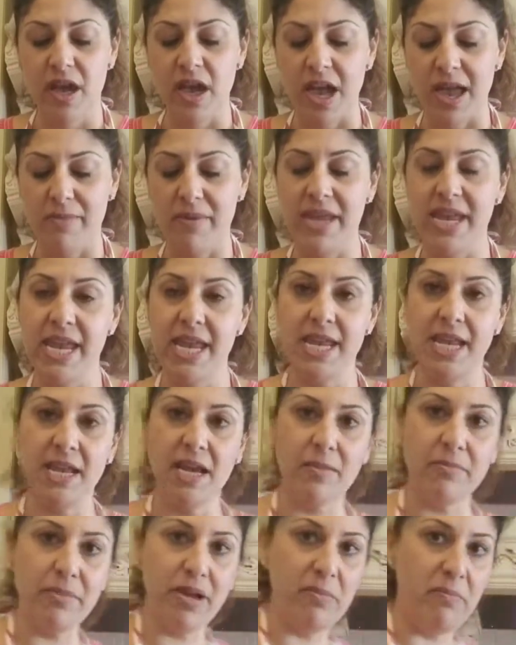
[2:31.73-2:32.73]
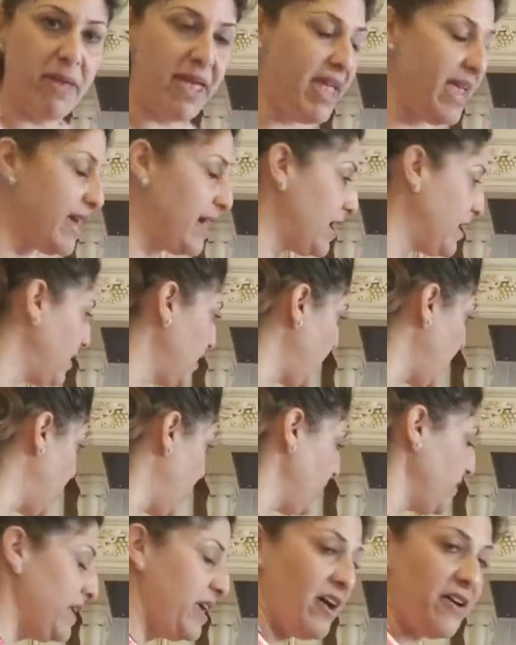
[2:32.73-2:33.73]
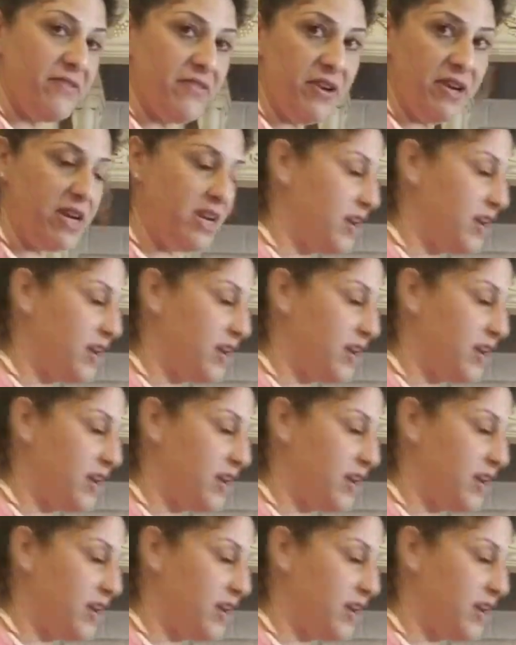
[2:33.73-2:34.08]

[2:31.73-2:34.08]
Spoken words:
I'm heating up my pan on the oven